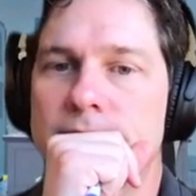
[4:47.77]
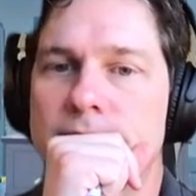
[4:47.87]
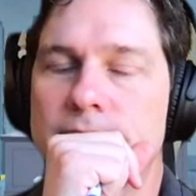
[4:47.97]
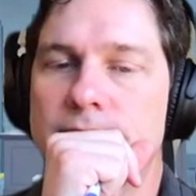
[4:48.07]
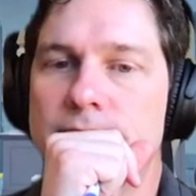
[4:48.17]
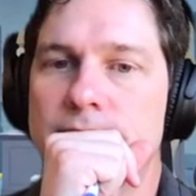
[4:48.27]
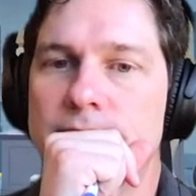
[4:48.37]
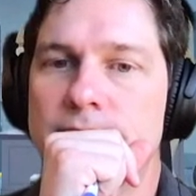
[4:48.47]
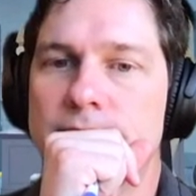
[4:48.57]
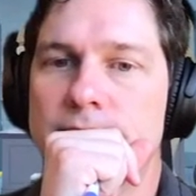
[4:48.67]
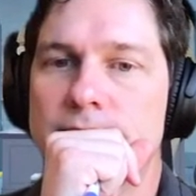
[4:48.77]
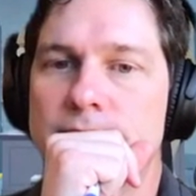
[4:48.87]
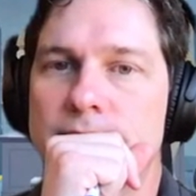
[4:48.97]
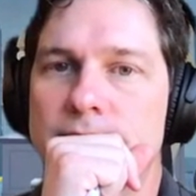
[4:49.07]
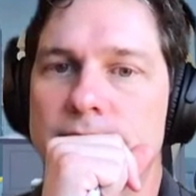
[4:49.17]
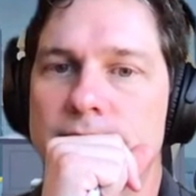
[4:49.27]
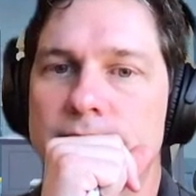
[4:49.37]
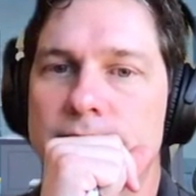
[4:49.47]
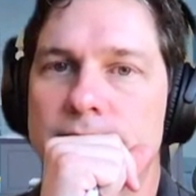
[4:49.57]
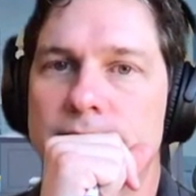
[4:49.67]

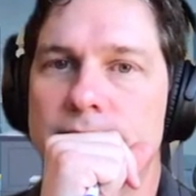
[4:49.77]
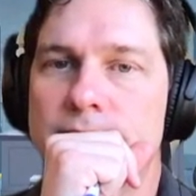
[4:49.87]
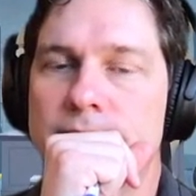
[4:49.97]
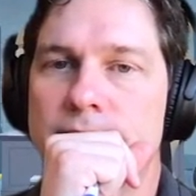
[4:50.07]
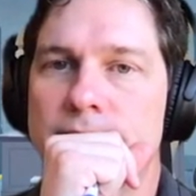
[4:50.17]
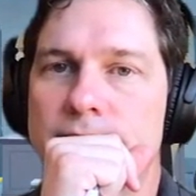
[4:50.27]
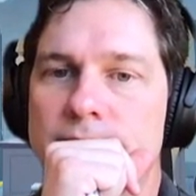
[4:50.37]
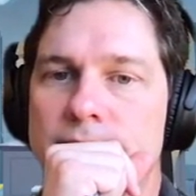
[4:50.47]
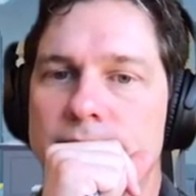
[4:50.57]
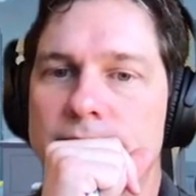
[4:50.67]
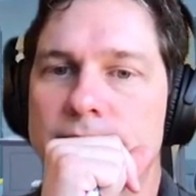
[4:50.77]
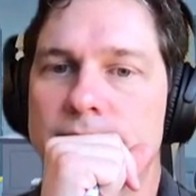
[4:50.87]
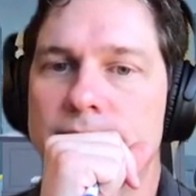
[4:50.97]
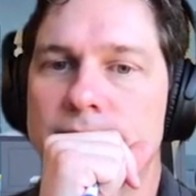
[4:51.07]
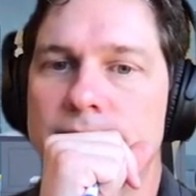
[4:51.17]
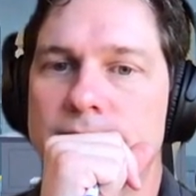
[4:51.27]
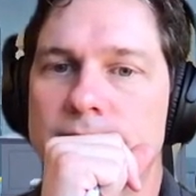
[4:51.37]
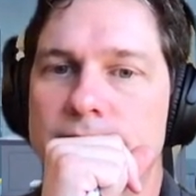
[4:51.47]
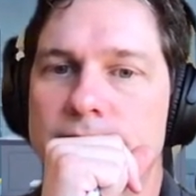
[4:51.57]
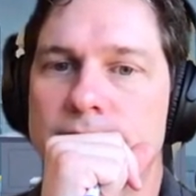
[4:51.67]

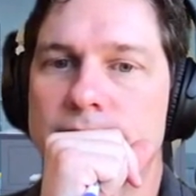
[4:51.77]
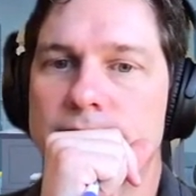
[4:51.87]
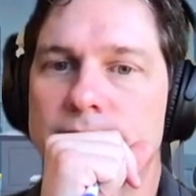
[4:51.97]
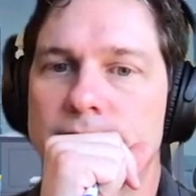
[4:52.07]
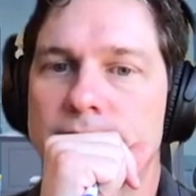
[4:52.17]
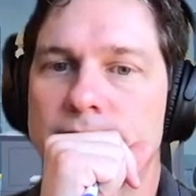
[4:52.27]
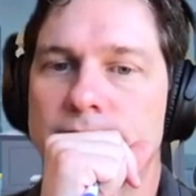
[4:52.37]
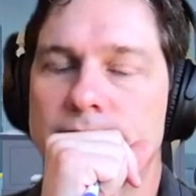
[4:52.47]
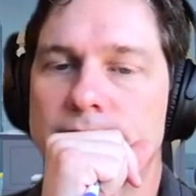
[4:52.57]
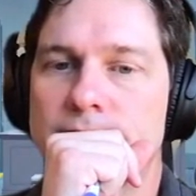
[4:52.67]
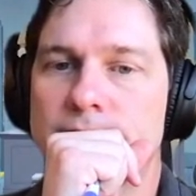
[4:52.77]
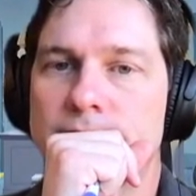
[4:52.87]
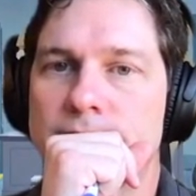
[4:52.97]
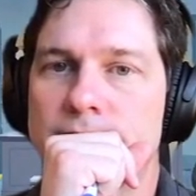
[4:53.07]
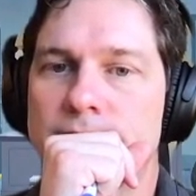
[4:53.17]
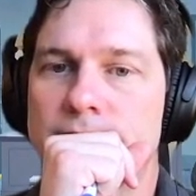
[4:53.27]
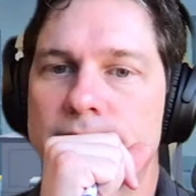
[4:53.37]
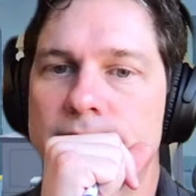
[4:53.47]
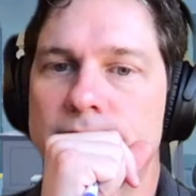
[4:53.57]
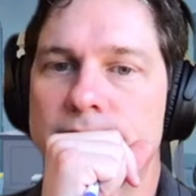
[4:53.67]
[no speech]